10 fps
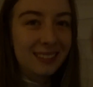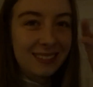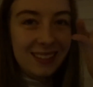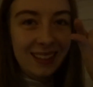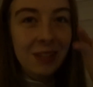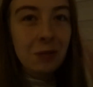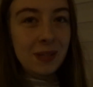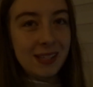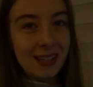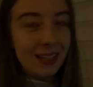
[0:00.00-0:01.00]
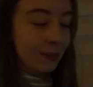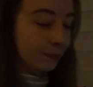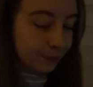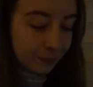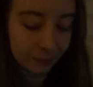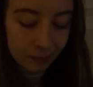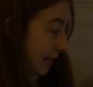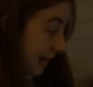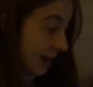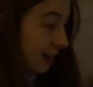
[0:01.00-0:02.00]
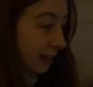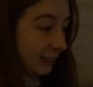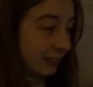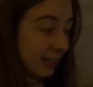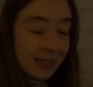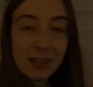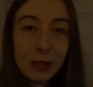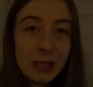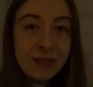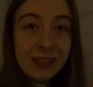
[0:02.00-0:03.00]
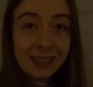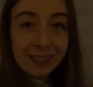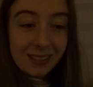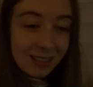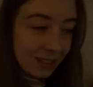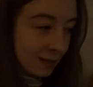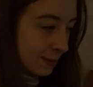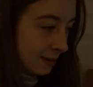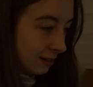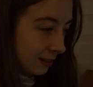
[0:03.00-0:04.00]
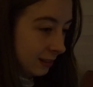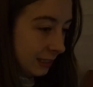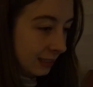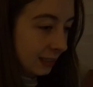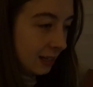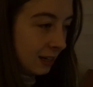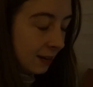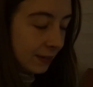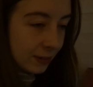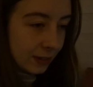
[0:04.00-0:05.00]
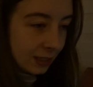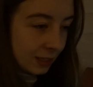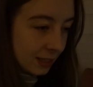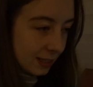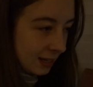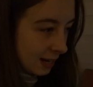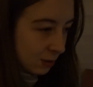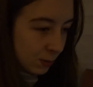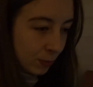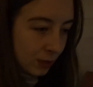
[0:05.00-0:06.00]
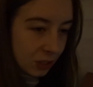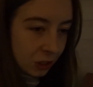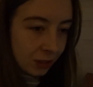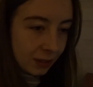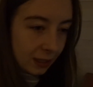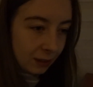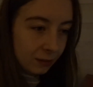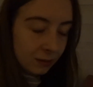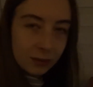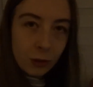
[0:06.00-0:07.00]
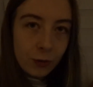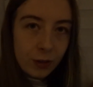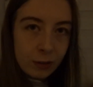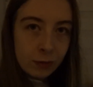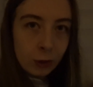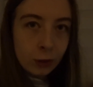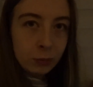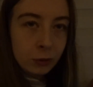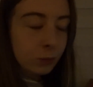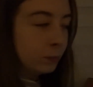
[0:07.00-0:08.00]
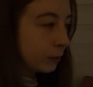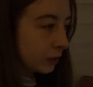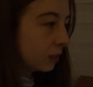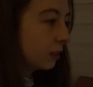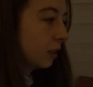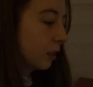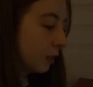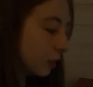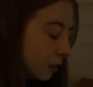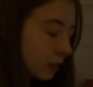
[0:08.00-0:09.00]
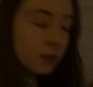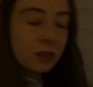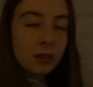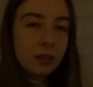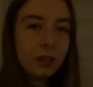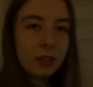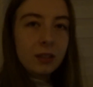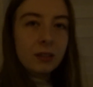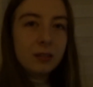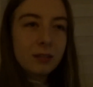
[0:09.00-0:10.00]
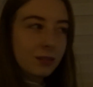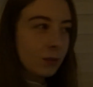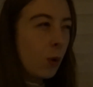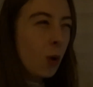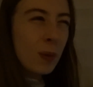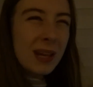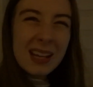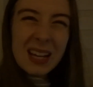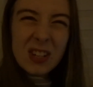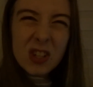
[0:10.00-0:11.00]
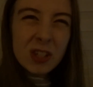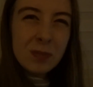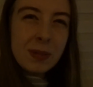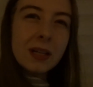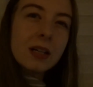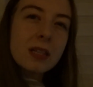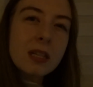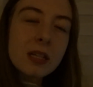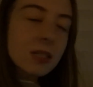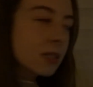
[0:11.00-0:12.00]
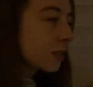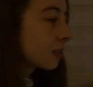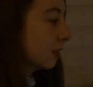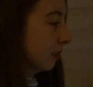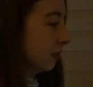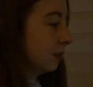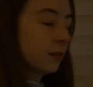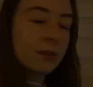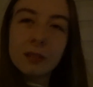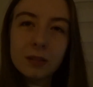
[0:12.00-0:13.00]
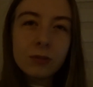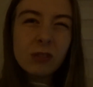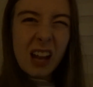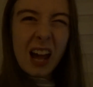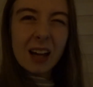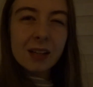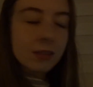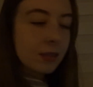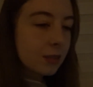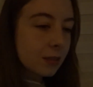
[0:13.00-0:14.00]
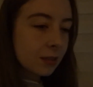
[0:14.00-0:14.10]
It's a little bit sad. Yeah, that's our evening. That's going to be our night. I've had a really nice day. It was pretty chilled out, not very vloggable, but you know, what a weekend should be, I think, you know, relaxed.